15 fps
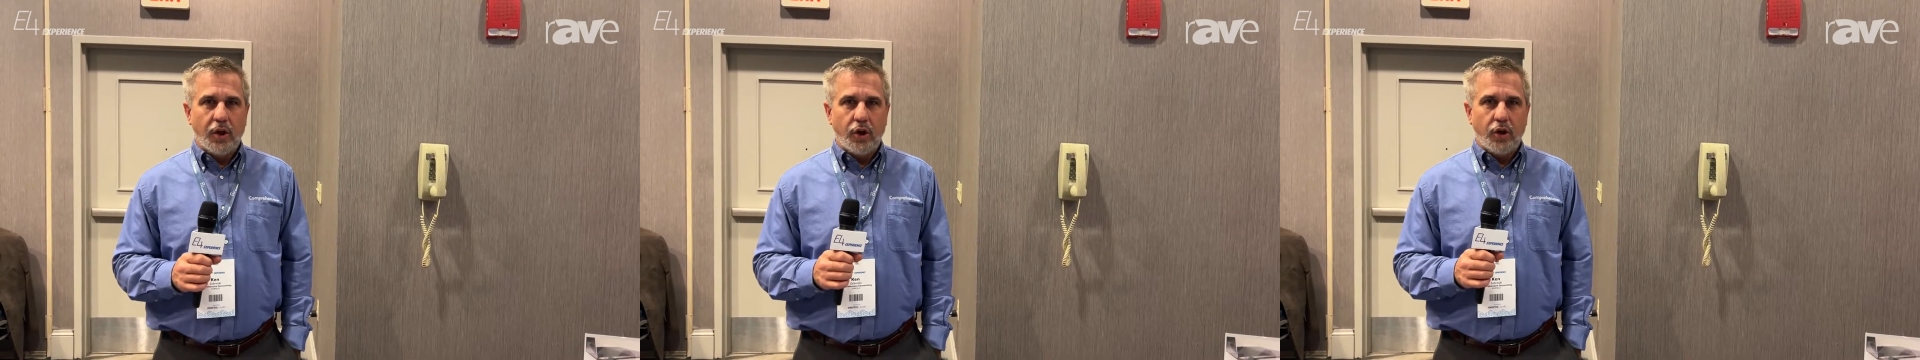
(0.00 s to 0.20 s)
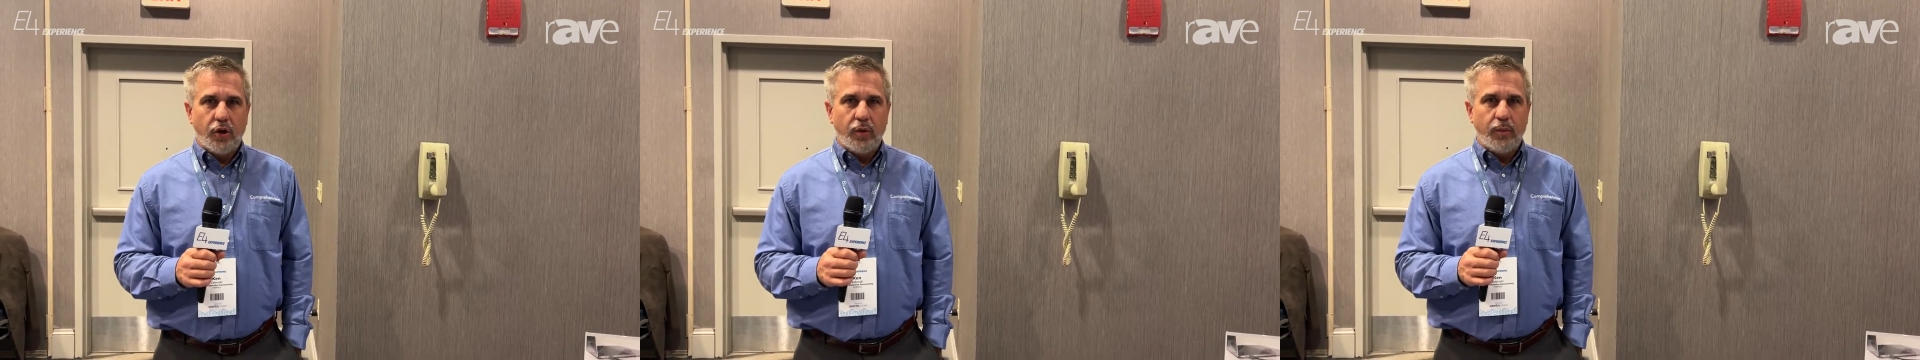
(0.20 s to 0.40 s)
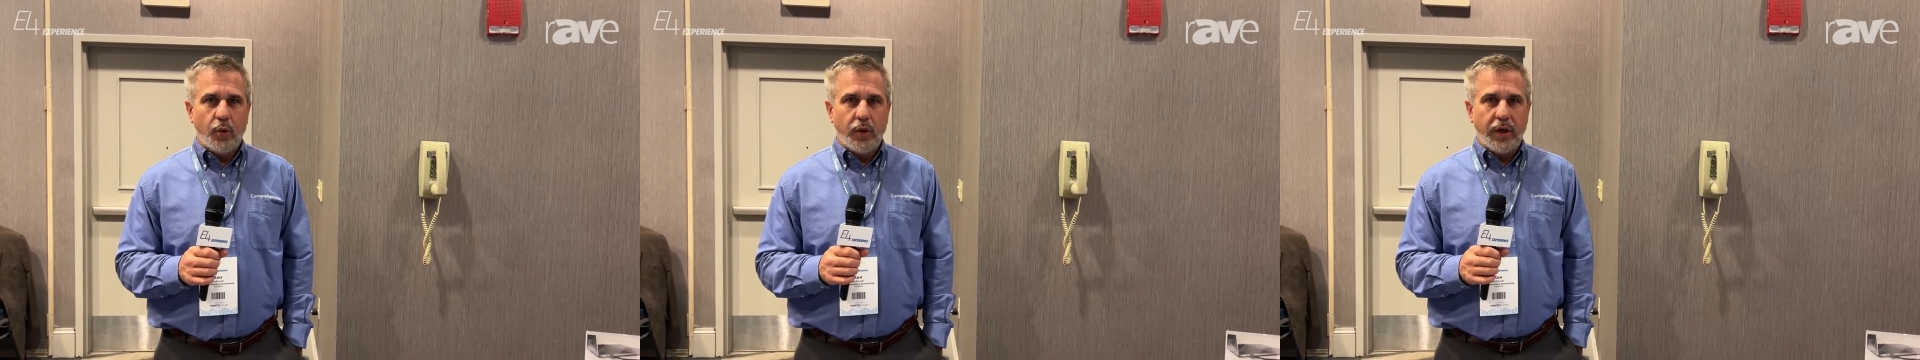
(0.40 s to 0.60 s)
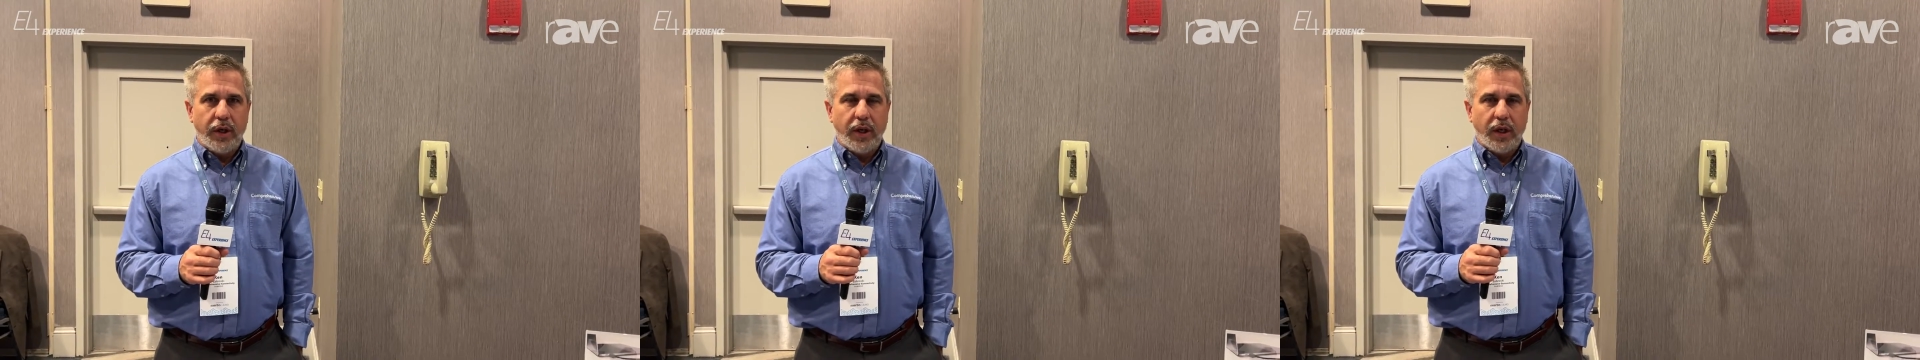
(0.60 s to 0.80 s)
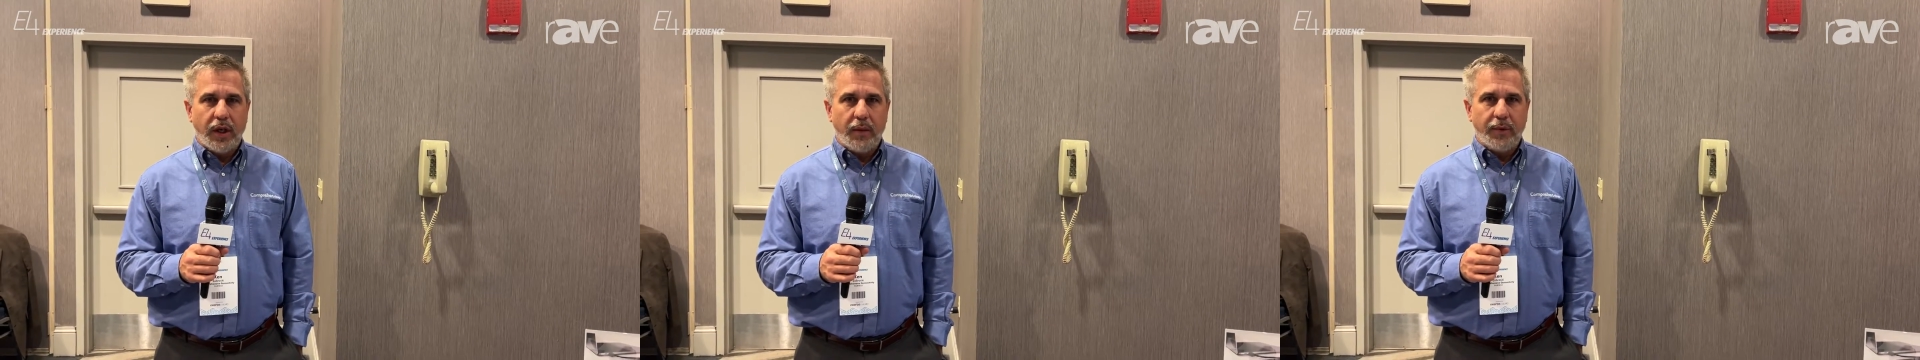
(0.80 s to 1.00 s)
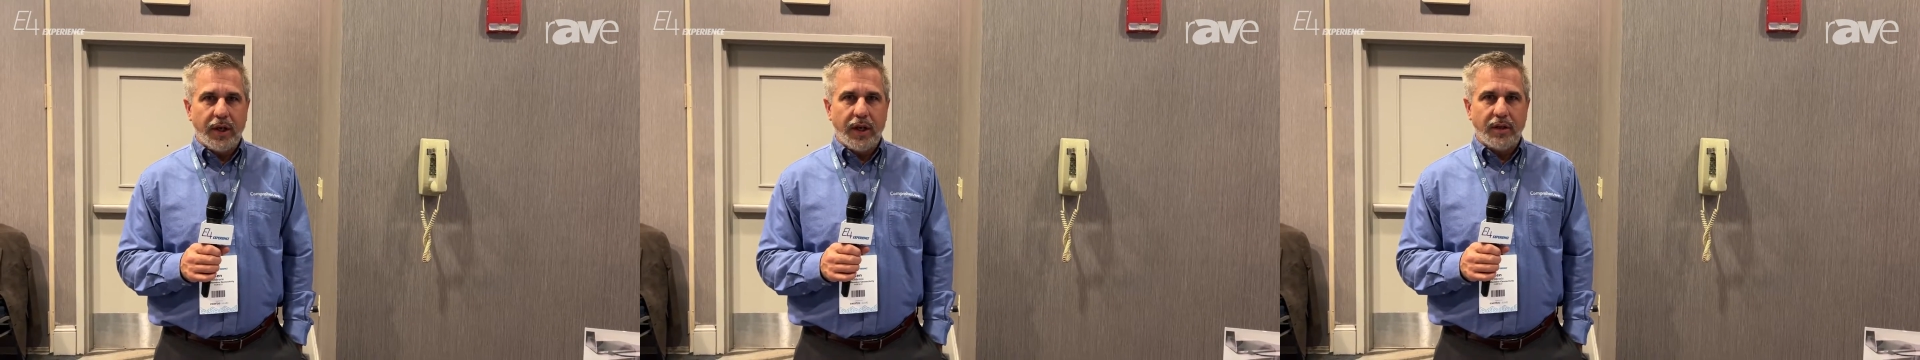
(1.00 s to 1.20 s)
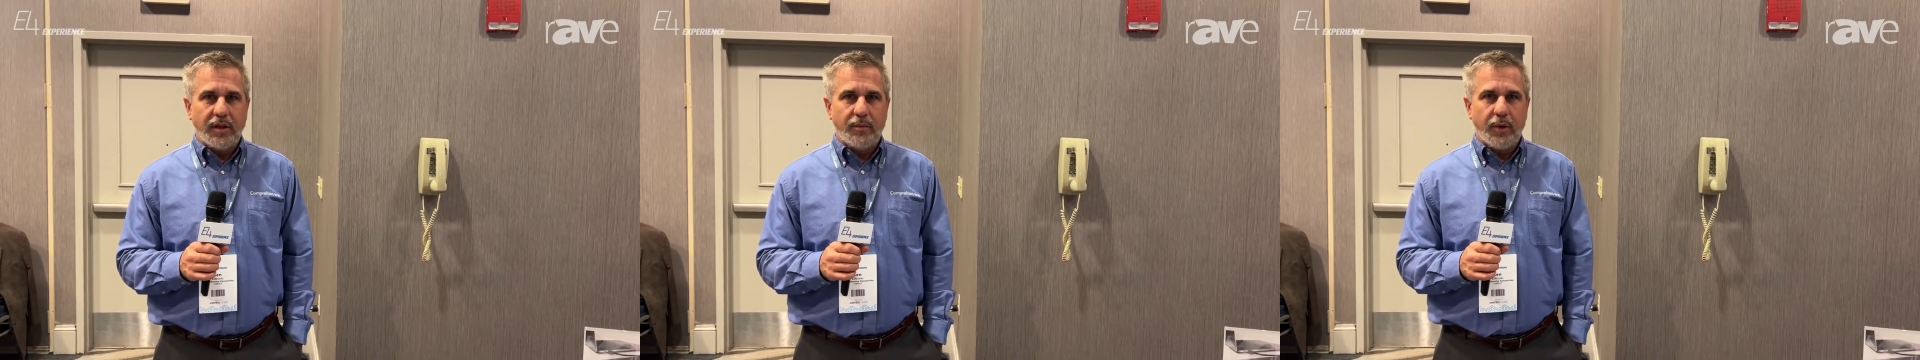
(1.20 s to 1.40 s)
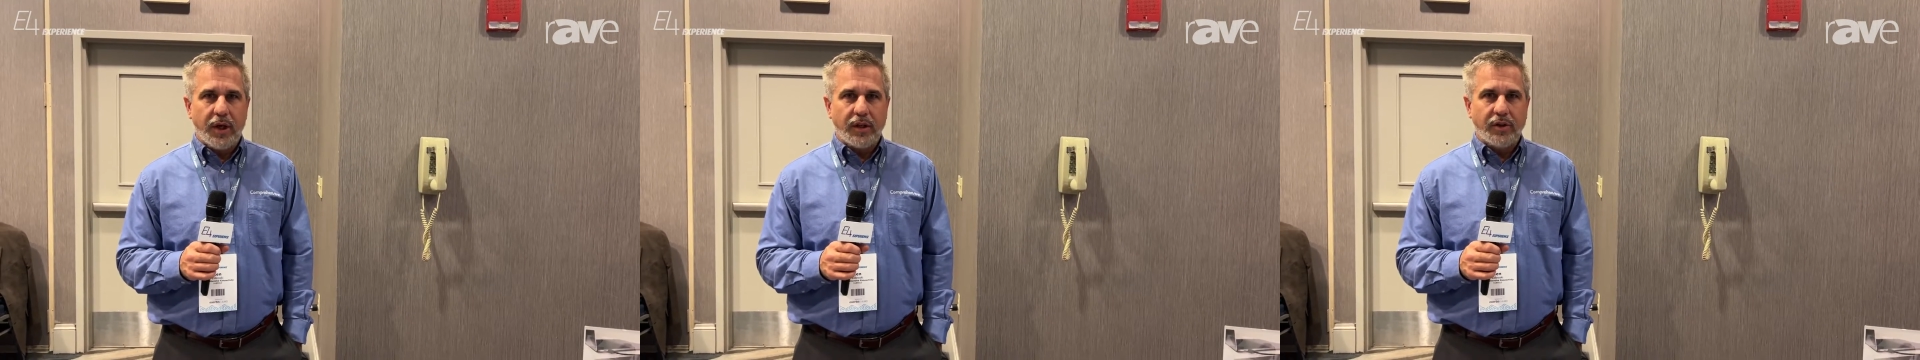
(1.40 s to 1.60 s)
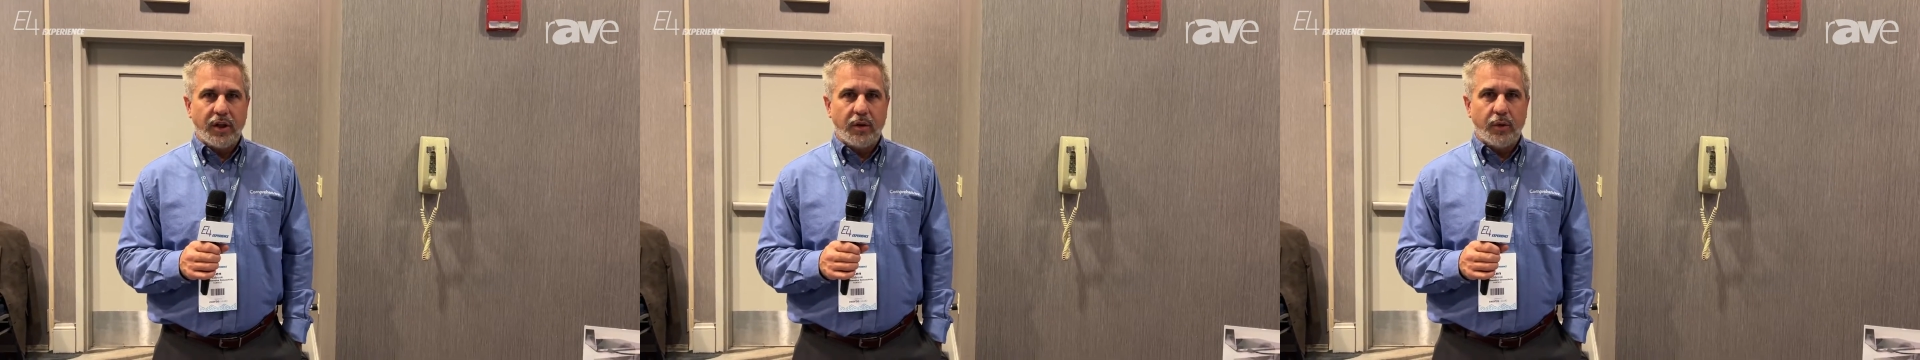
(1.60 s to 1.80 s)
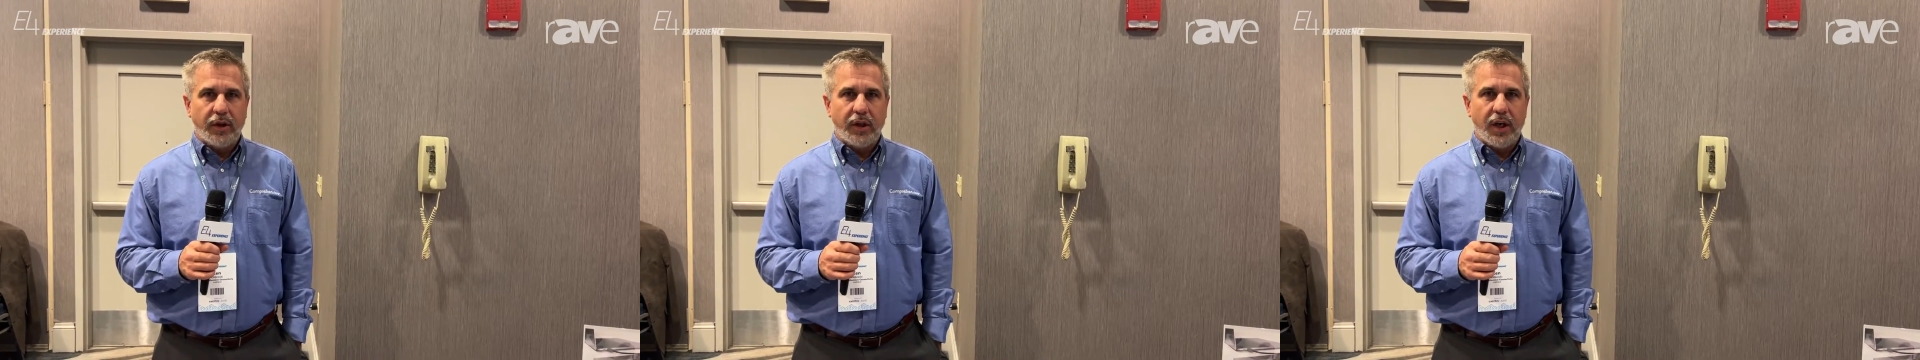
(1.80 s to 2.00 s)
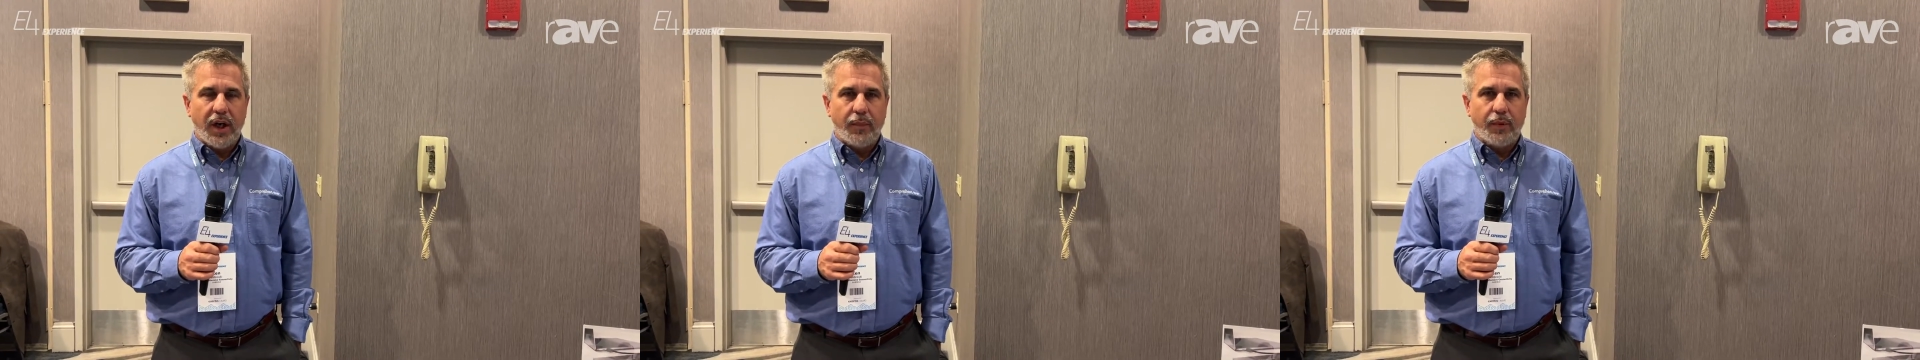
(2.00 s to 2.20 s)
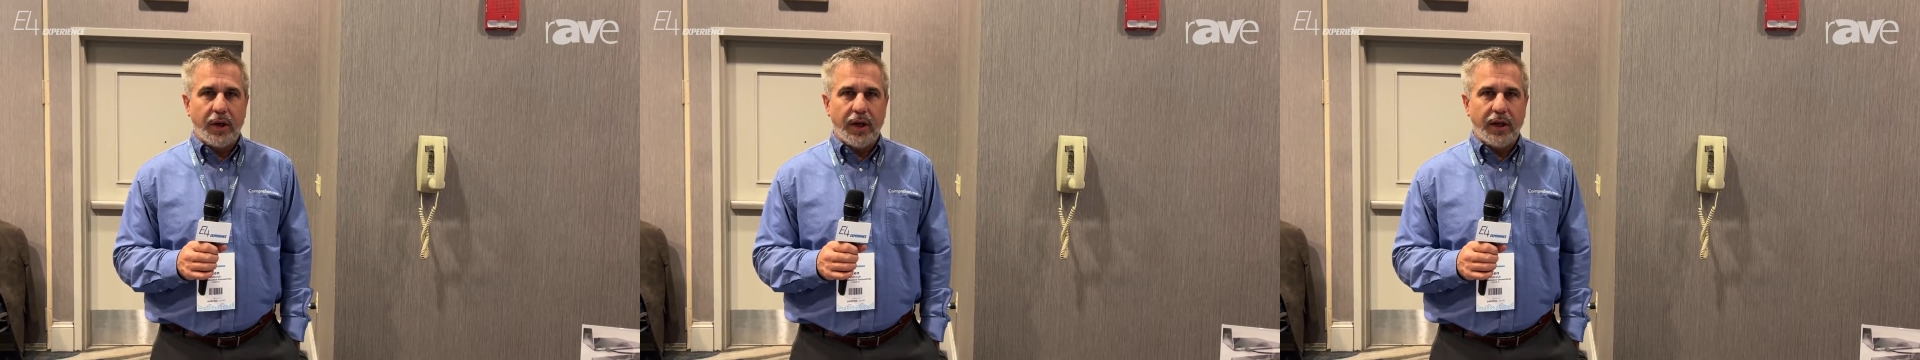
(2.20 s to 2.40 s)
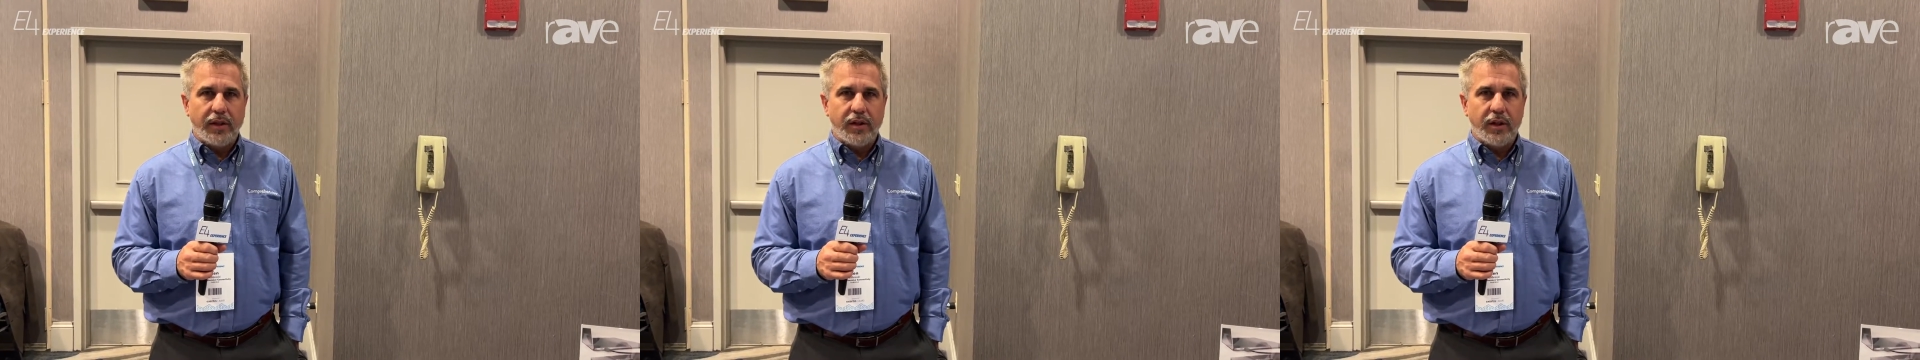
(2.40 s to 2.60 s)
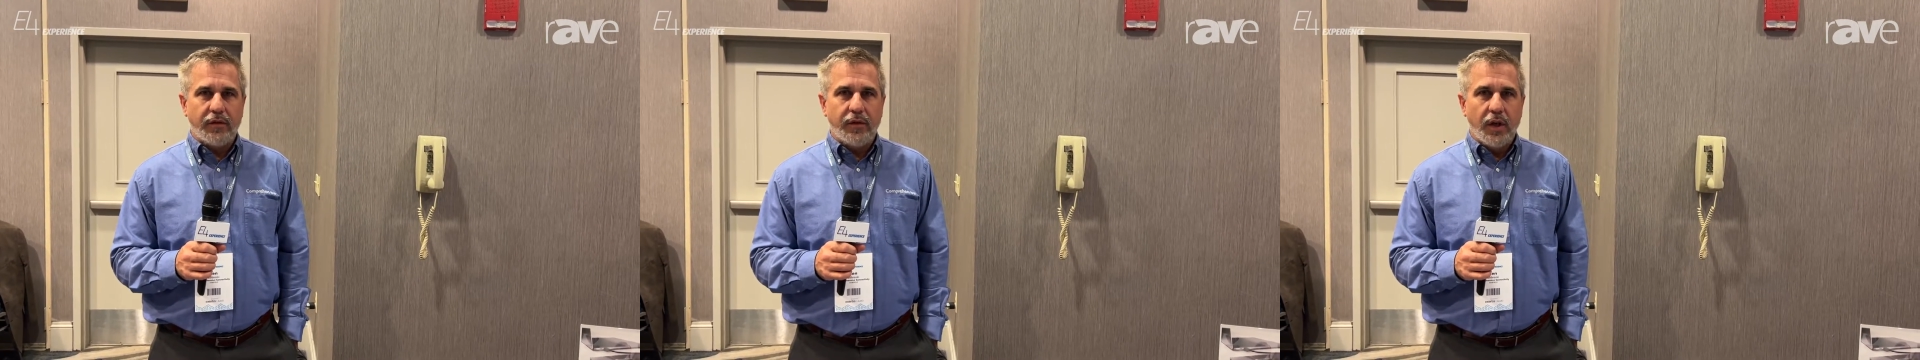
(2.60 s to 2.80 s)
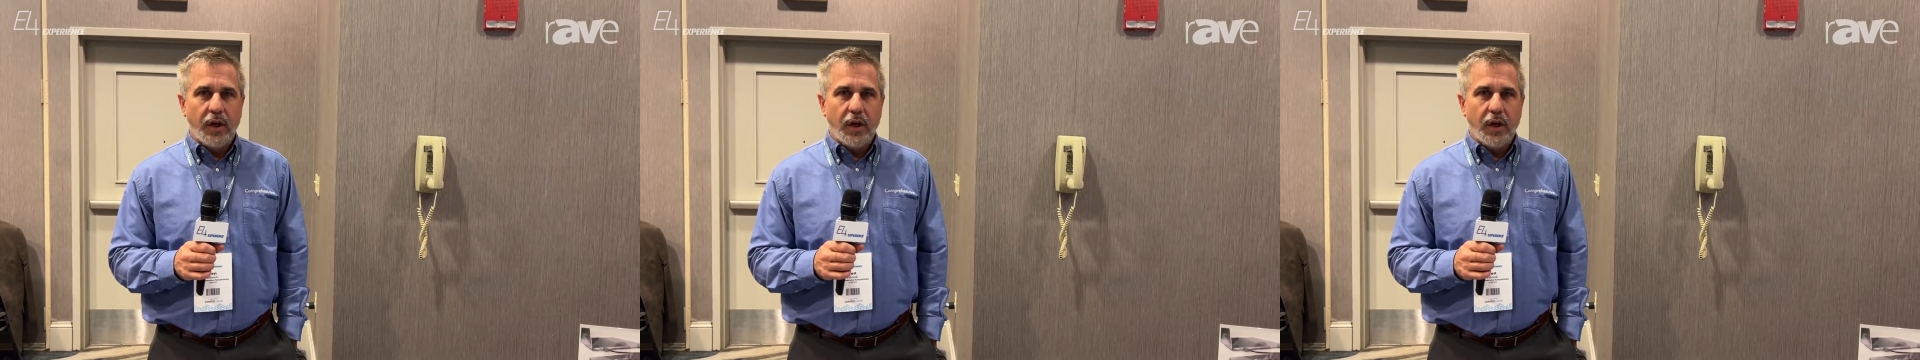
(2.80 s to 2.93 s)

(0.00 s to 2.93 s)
Good morning. I'm Ken Zabrowski with Comprehensive.